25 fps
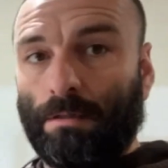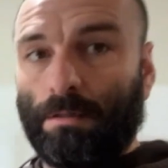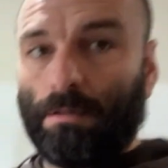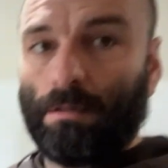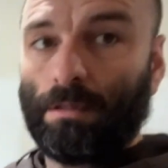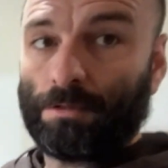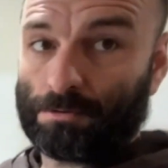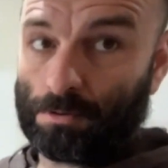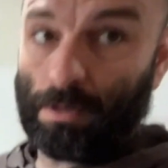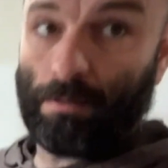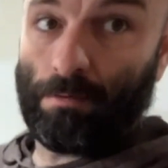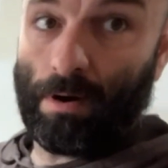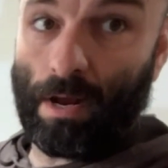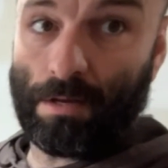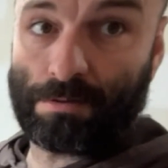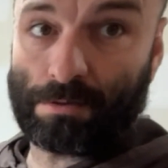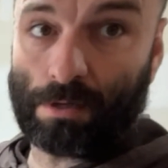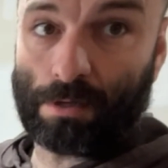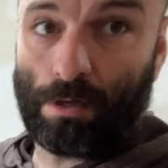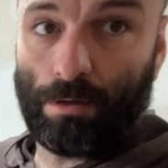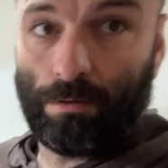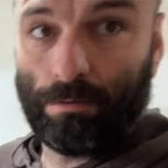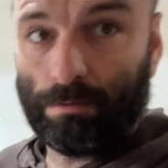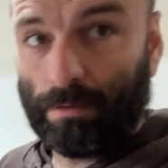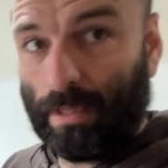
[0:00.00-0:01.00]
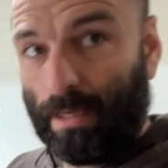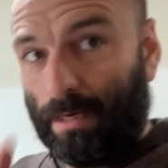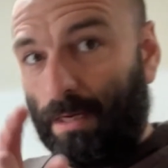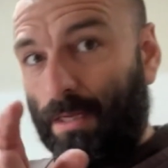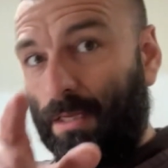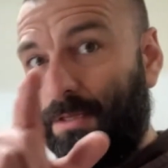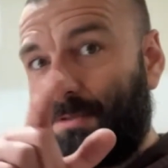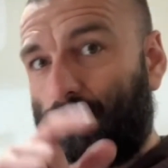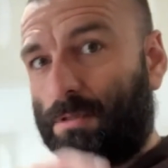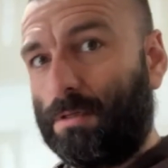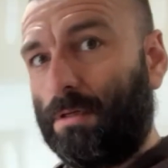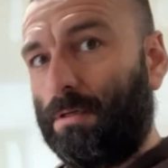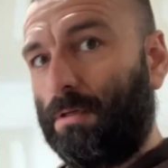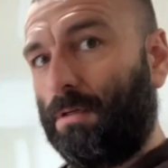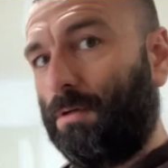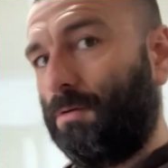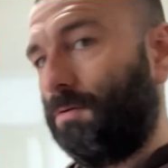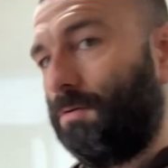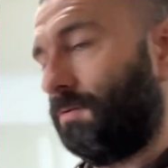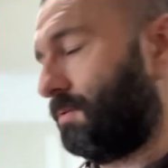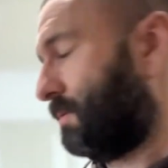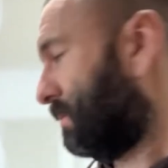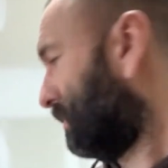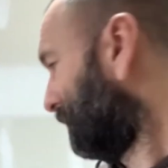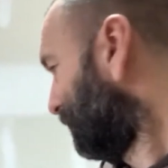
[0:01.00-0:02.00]
That's right, Roscoe. That is good
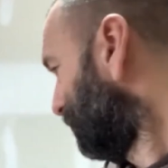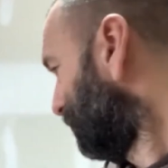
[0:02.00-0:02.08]
news.